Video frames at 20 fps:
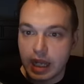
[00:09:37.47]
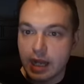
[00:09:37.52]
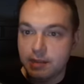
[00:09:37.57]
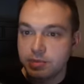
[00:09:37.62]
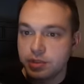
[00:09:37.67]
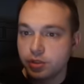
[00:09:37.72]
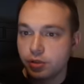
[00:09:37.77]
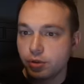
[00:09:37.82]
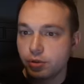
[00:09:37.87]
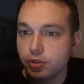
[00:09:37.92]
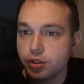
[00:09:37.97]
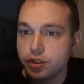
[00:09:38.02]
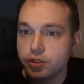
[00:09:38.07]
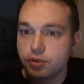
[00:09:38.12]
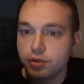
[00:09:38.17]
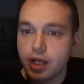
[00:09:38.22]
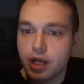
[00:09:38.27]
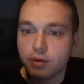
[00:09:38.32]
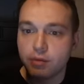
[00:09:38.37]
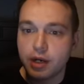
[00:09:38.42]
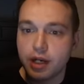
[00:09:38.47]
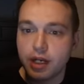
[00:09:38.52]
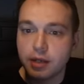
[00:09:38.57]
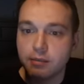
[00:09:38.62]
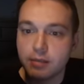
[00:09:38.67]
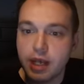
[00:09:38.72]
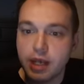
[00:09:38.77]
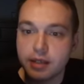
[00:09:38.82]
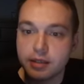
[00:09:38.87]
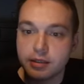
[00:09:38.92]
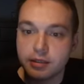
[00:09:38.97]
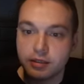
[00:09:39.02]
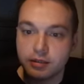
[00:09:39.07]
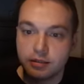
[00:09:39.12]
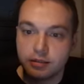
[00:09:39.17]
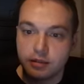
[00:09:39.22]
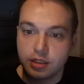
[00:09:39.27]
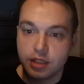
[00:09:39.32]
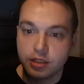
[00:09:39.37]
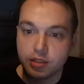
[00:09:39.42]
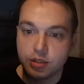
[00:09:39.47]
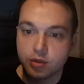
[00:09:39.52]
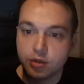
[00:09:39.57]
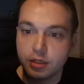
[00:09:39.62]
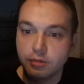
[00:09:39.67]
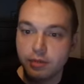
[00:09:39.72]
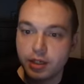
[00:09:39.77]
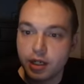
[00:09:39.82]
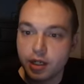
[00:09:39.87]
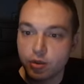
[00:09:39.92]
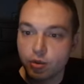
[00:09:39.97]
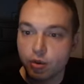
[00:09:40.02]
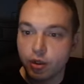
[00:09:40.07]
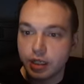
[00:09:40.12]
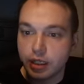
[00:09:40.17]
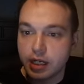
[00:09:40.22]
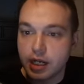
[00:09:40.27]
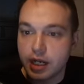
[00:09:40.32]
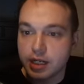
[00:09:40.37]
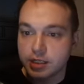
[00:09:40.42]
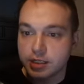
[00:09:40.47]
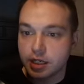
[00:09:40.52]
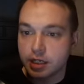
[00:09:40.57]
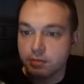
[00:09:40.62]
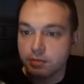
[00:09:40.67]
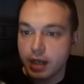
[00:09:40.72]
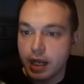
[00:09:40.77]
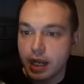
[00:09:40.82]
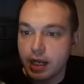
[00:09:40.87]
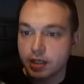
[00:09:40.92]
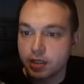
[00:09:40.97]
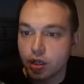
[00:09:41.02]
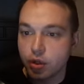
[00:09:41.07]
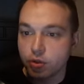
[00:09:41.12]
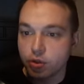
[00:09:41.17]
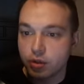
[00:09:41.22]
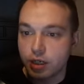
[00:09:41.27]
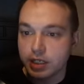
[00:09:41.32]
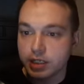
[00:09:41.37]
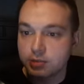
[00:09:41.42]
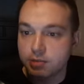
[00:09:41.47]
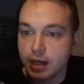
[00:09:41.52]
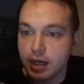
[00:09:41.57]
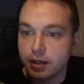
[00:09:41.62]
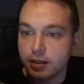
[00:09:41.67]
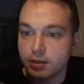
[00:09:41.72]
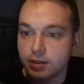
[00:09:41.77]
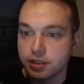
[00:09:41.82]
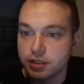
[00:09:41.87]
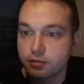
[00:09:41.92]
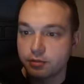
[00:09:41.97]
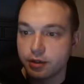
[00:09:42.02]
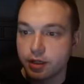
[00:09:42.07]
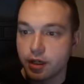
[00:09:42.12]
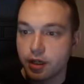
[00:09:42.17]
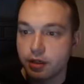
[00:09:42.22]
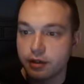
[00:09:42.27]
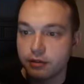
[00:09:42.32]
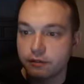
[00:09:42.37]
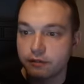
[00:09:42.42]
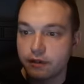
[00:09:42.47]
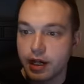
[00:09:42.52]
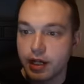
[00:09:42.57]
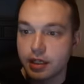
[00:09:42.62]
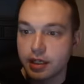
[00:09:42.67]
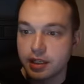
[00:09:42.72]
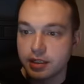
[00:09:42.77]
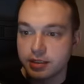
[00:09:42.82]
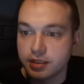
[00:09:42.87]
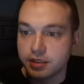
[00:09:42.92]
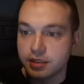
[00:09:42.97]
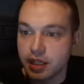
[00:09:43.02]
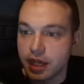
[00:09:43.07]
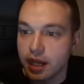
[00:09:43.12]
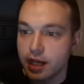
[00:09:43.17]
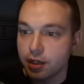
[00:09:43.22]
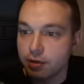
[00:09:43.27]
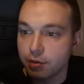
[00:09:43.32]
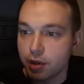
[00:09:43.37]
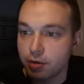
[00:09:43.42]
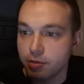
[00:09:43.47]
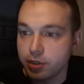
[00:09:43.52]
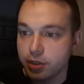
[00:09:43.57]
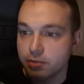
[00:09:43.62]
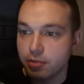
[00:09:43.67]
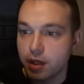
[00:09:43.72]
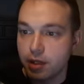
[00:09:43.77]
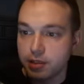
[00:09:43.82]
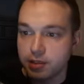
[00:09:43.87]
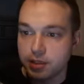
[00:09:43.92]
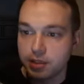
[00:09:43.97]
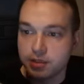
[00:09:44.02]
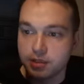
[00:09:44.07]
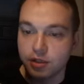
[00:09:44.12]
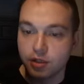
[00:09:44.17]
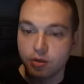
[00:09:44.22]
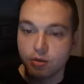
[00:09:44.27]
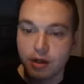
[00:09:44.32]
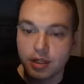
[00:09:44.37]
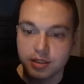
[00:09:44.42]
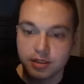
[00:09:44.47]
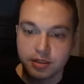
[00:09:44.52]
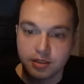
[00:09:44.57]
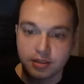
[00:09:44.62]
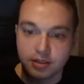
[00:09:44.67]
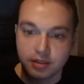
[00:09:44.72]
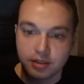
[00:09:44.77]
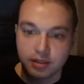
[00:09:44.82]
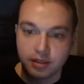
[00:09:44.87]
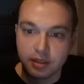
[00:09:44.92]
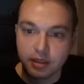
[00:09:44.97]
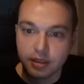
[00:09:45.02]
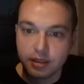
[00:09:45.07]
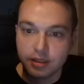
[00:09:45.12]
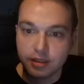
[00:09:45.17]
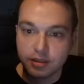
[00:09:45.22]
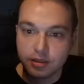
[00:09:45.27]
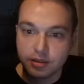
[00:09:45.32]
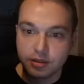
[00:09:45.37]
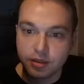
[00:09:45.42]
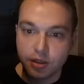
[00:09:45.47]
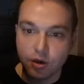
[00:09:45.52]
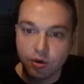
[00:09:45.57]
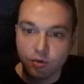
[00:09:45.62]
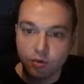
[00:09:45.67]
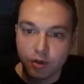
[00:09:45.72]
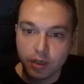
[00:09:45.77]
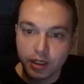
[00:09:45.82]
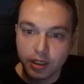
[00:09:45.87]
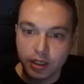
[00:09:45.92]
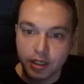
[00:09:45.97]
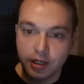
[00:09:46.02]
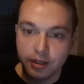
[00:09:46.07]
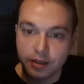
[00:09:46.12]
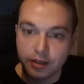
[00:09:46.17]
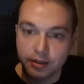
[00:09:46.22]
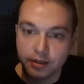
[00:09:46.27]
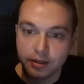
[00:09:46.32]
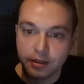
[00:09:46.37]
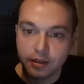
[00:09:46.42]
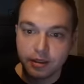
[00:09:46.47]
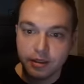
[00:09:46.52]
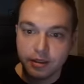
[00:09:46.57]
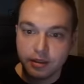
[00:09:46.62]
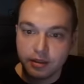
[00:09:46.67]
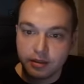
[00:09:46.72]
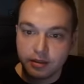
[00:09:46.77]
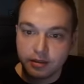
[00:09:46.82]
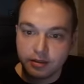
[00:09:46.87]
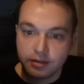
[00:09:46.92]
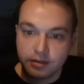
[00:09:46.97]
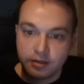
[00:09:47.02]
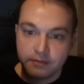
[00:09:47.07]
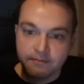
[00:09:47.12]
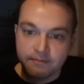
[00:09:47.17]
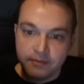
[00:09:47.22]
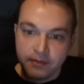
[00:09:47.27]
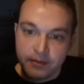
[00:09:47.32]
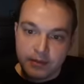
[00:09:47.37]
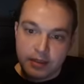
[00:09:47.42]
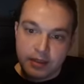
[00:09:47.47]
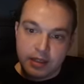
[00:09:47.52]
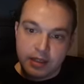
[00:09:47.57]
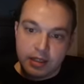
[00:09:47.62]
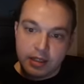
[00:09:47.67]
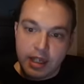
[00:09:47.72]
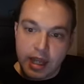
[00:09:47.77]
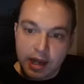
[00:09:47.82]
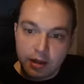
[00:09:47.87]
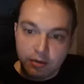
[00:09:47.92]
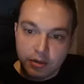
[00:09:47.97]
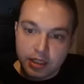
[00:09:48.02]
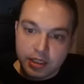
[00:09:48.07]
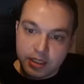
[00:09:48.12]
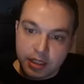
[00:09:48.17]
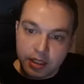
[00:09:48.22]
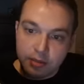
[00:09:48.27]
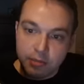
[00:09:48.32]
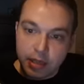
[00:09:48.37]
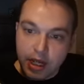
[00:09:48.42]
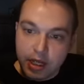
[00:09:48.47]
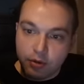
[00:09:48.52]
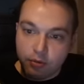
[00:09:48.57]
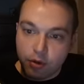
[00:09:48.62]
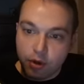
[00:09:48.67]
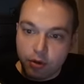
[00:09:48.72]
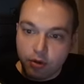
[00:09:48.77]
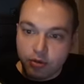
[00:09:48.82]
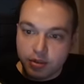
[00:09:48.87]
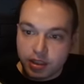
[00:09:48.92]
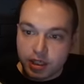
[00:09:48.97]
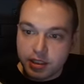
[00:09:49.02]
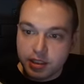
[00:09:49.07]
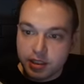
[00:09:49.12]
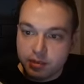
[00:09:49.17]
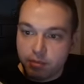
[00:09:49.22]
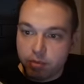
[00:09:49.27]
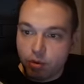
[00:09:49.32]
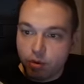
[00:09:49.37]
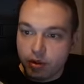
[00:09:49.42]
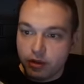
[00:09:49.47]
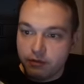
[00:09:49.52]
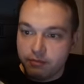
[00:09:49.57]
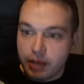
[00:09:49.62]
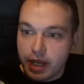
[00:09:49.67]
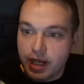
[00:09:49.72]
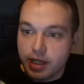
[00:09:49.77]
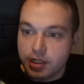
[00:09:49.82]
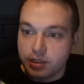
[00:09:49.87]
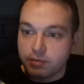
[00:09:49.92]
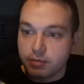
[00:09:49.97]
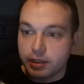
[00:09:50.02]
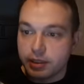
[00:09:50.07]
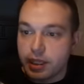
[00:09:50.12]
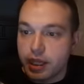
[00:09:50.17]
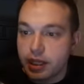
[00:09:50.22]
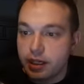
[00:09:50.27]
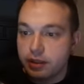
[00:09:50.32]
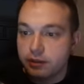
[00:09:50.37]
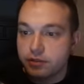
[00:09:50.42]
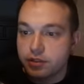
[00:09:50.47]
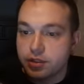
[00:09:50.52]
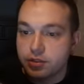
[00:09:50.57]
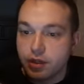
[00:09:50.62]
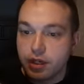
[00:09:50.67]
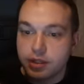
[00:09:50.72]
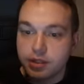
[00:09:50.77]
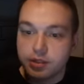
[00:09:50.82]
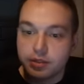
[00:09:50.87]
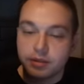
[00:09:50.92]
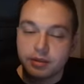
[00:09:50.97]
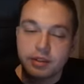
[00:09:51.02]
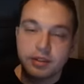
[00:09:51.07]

Absolutely do not recommend. Extremely unorganized, unpaid, no transparency regarding finances, angry responses to questions. Don't work here. Countless unpaid roles, unsupportive management, lack of structure.